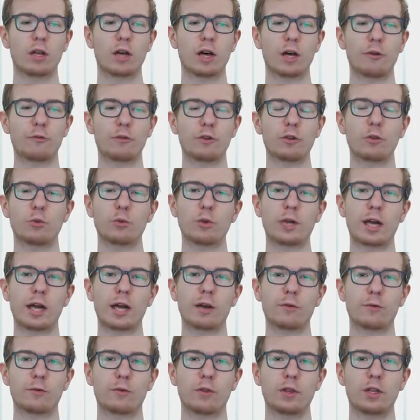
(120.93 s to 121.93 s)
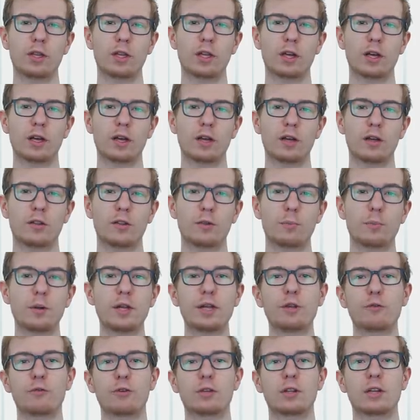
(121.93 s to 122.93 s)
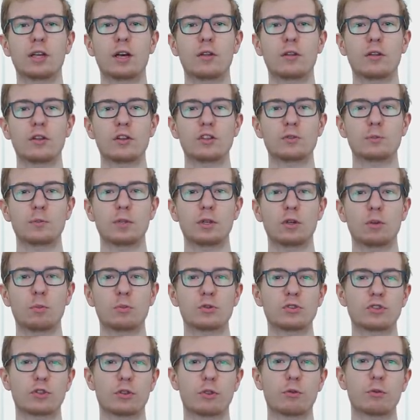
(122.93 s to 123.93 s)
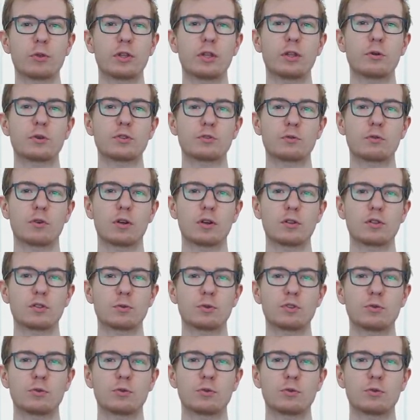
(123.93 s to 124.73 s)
I think we have the, uh, the benefit now that it's been almost three years for us,